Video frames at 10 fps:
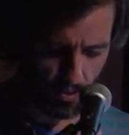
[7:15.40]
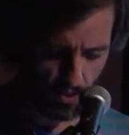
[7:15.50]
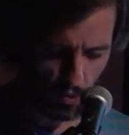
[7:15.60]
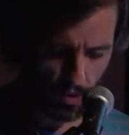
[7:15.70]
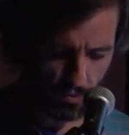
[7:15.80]
of
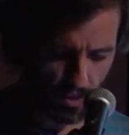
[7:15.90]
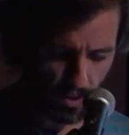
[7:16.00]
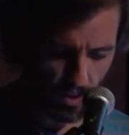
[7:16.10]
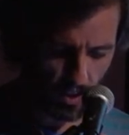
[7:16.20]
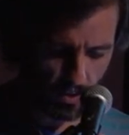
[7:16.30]
the
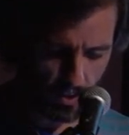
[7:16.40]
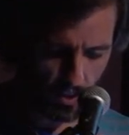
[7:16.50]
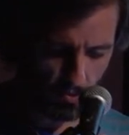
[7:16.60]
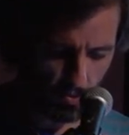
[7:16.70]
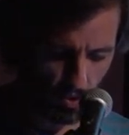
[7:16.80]
women a
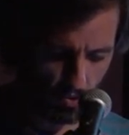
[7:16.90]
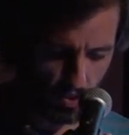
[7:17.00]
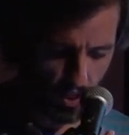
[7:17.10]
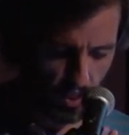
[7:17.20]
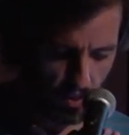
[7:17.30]
deep,
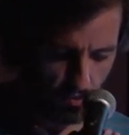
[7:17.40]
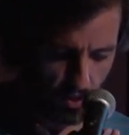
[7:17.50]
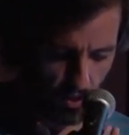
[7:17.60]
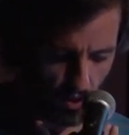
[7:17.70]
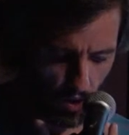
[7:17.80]
prosaic
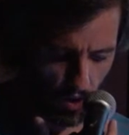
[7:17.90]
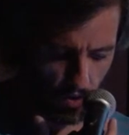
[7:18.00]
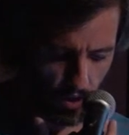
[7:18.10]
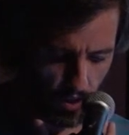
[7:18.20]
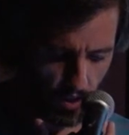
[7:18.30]

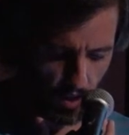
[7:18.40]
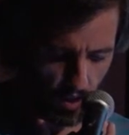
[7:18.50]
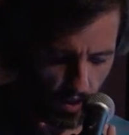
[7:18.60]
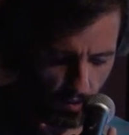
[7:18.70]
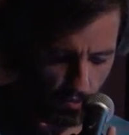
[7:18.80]
melancholy,
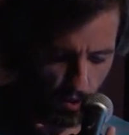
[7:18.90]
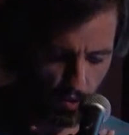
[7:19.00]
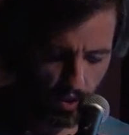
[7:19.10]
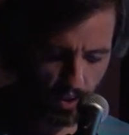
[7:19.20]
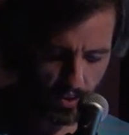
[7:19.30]
a
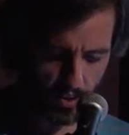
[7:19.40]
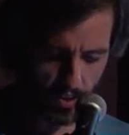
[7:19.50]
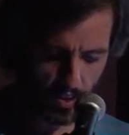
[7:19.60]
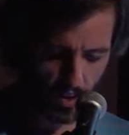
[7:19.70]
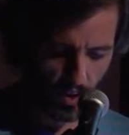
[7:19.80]

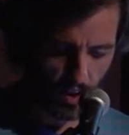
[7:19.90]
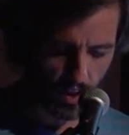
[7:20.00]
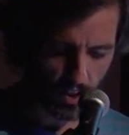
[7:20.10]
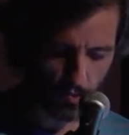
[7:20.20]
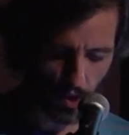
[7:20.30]
puniness,
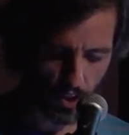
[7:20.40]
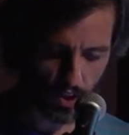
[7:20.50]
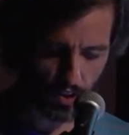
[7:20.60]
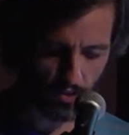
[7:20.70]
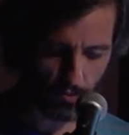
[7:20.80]
an
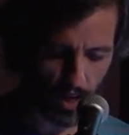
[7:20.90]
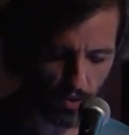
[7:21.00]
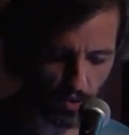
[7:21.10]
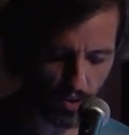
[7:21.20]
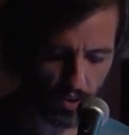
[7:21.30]
expression of
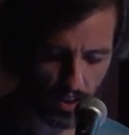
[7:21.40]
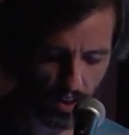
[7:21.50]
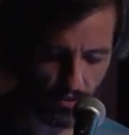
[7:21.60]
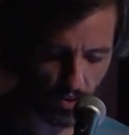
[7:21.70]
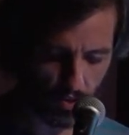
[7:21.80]
boundless
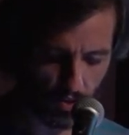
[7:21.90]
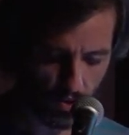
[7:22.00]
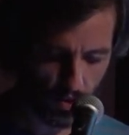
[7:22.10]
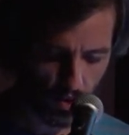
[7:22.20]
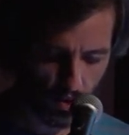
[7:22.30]
evil.
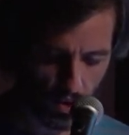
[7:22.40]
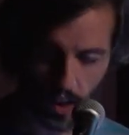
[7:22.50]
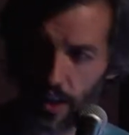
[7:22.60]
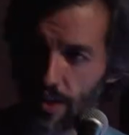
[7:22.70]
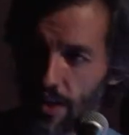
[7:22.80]
He
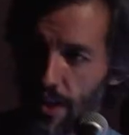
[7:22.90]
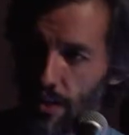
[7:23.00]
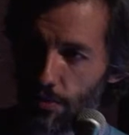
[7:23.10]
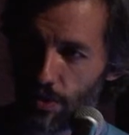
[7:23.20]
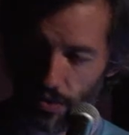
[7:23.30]
hears a terrible